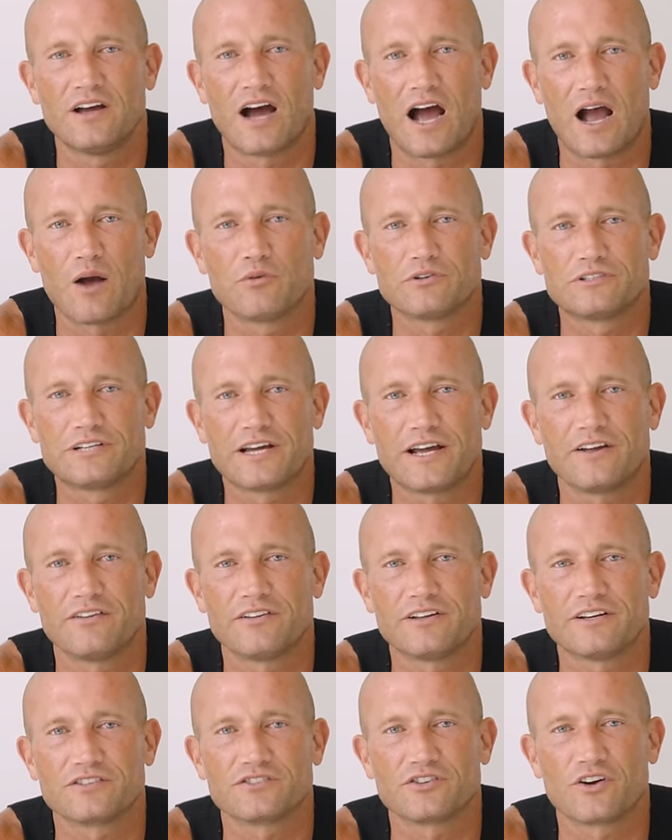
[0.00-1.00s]
I would tell you
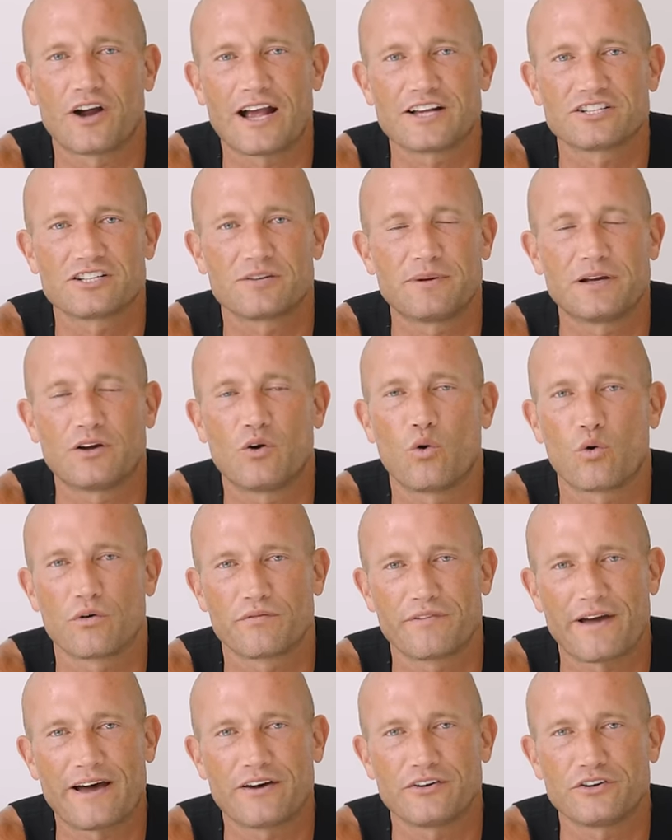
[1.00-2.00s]
this there has to be
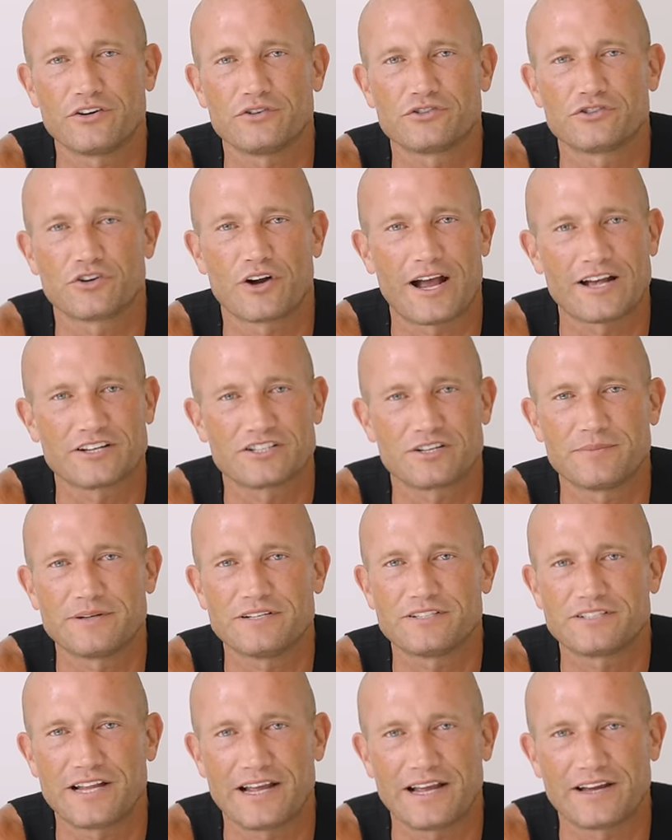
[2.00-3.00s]
core values, there has to be
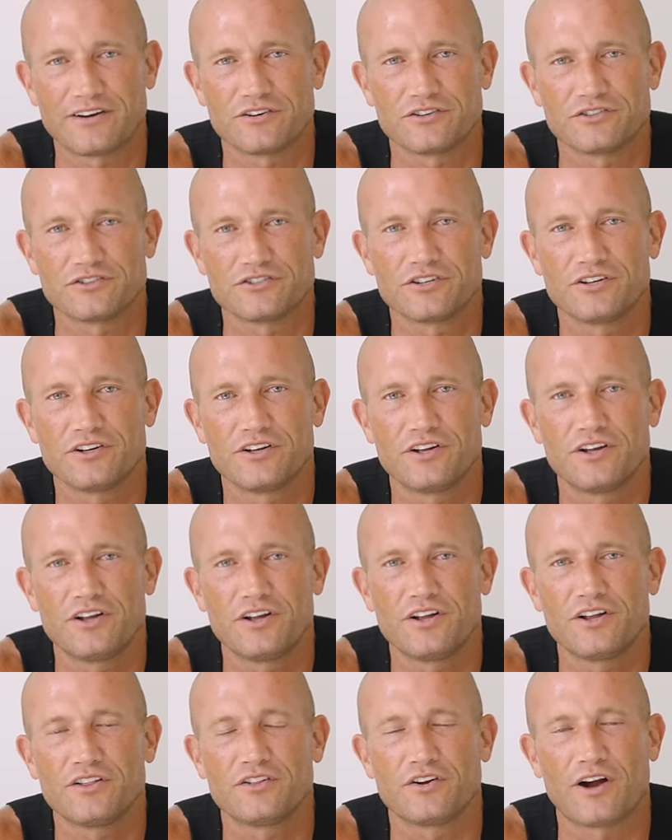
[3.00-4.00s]
standards,
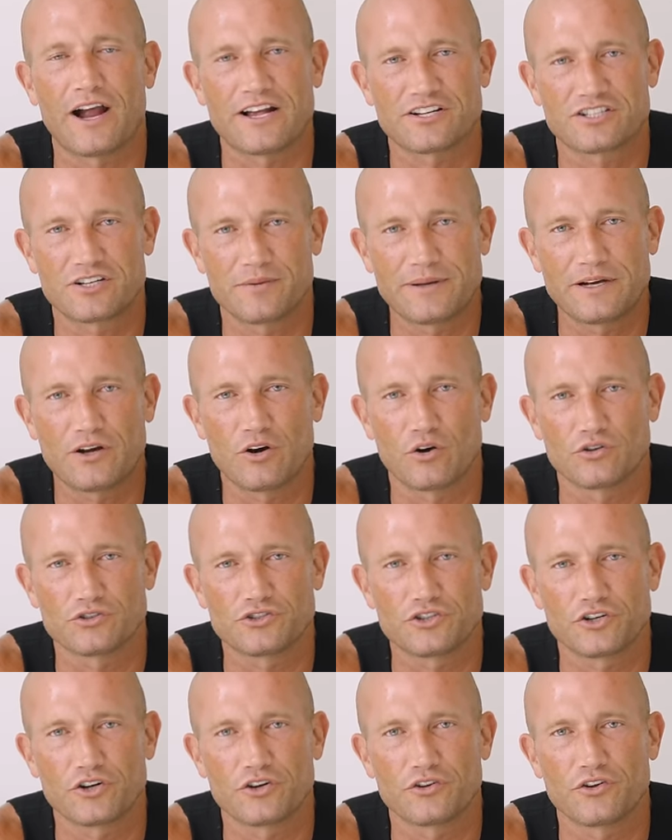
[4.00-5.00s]
there has to be
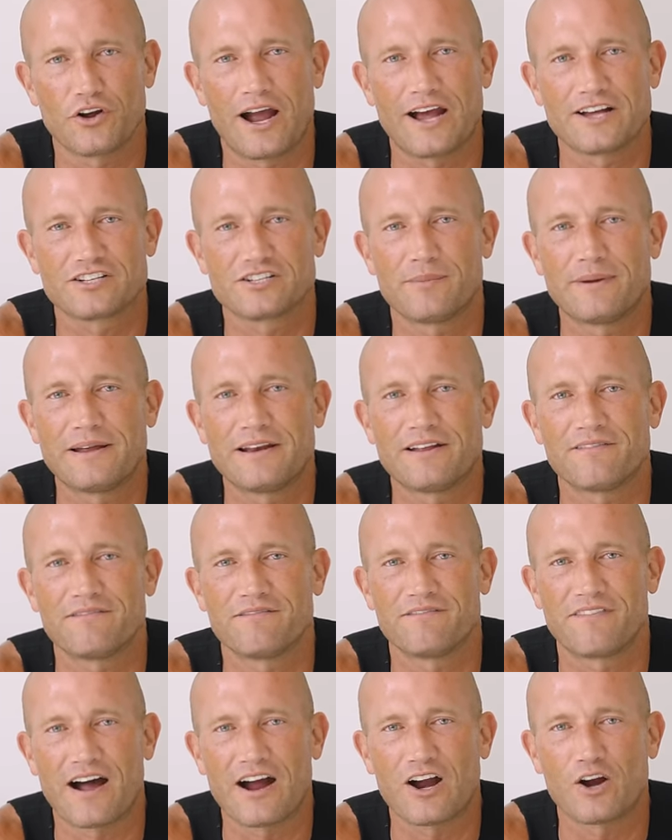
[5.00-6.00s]
culture, there has to be an
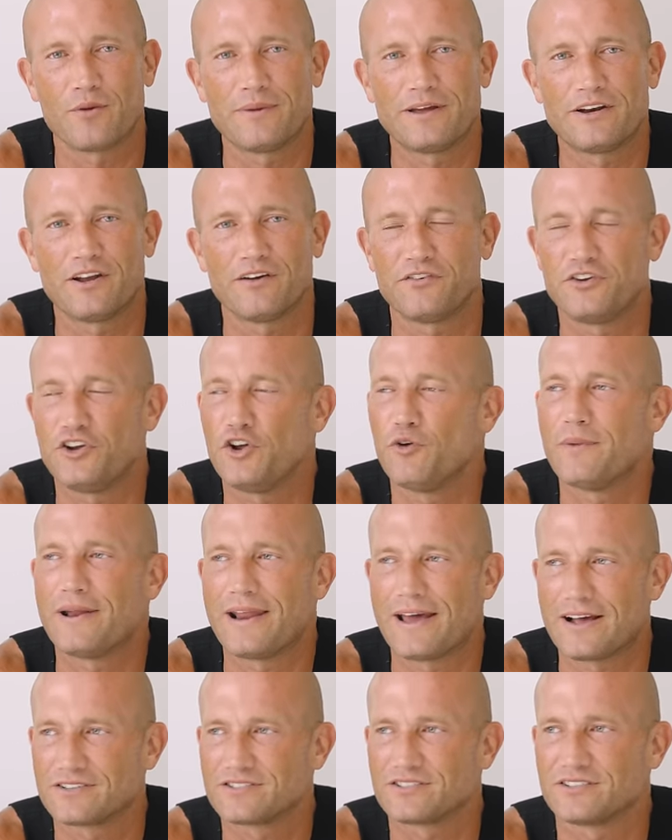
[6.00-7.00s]
environment of human
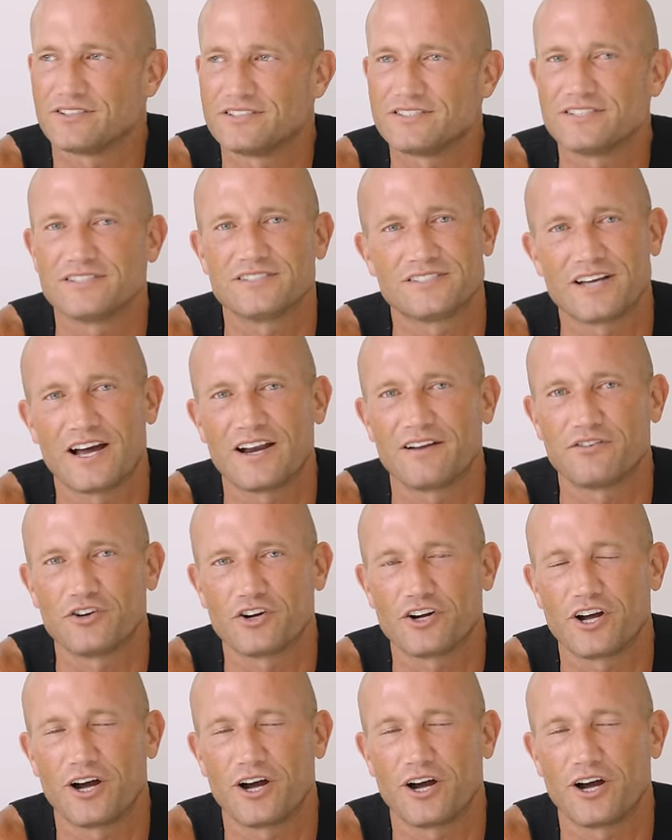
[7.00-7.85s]
excellence inside of your